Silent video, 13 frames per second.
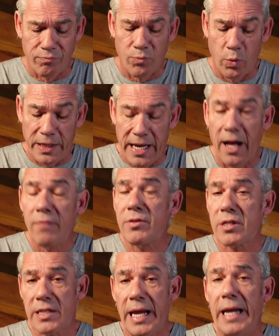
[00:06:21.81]
We have
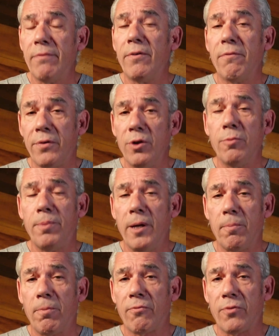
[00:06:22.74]
saved a few
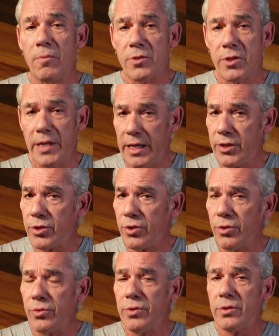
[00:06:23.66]
people from stage
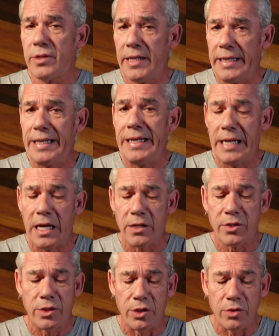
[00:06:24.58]
2
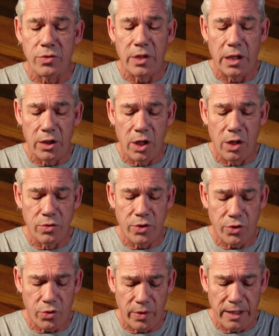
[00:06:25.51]
TDS using those
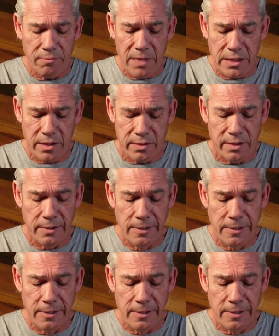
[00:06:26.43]
treatments.